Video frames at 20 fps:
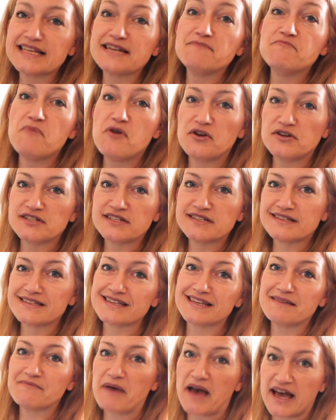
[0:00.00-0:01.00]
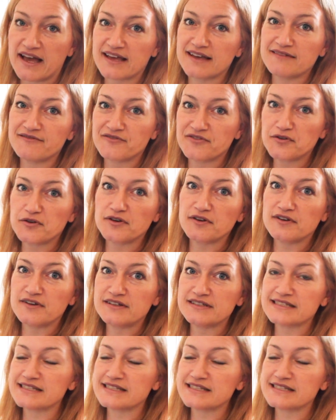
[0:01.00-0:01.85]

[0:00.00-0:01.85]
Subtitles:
an emergency packet food,